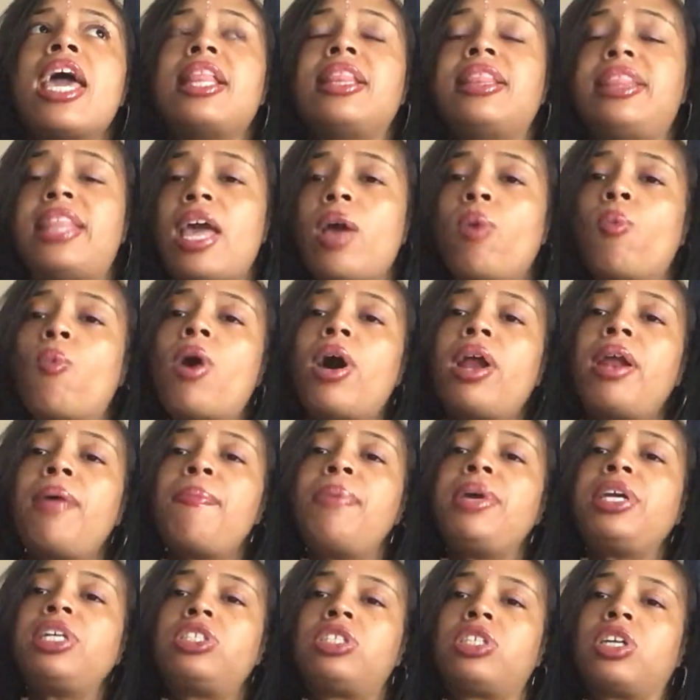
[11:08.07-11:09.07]
they want to
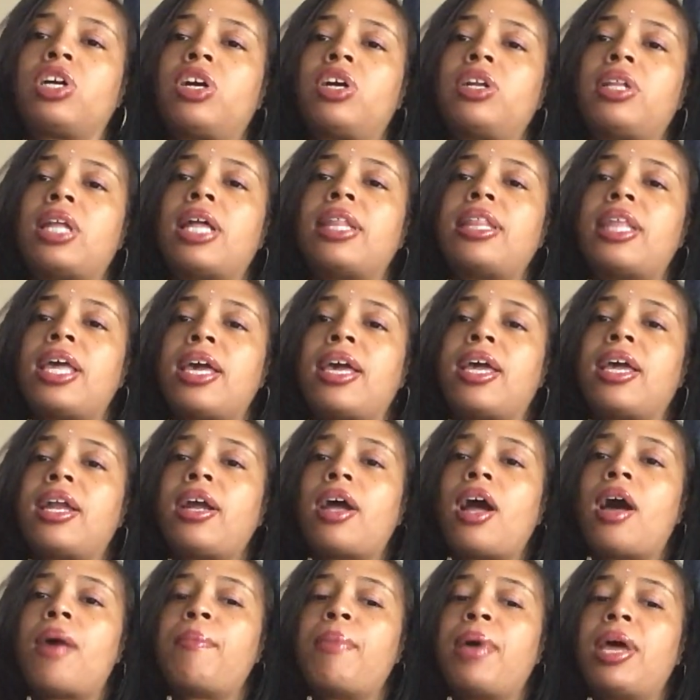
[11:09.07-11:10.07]
be sure that they
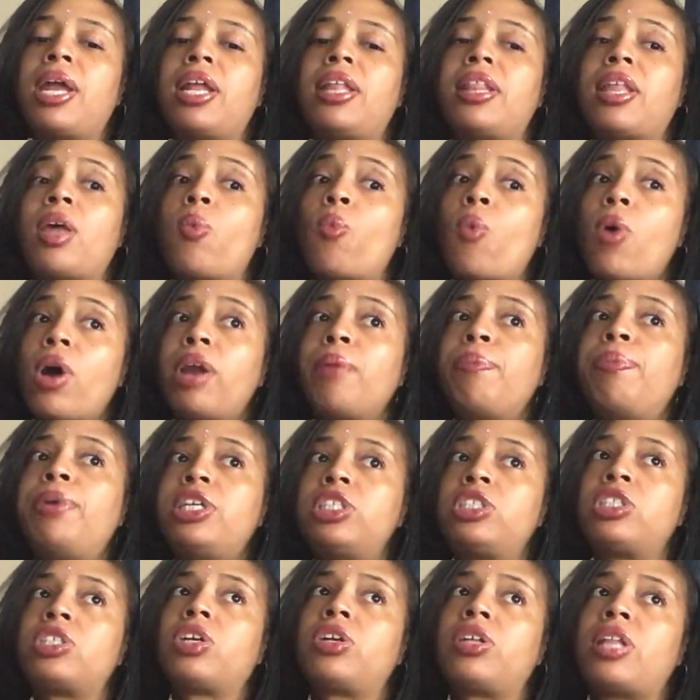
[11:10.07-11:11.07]
can come in and they want to
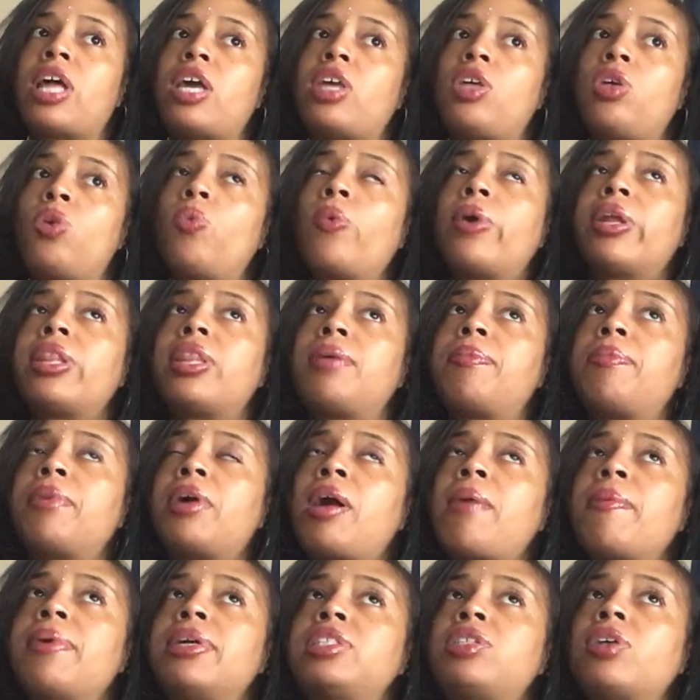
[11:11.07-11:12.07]
be sure that you want them to
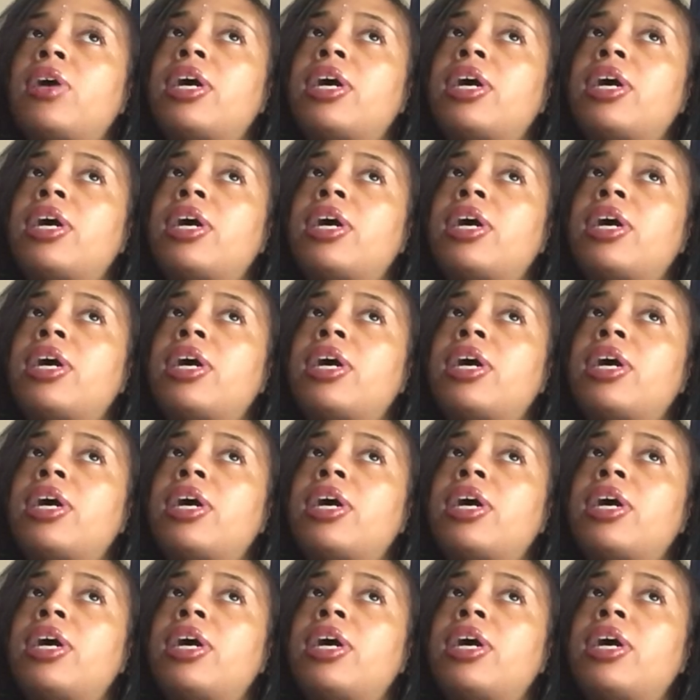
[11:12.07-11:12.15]
come in.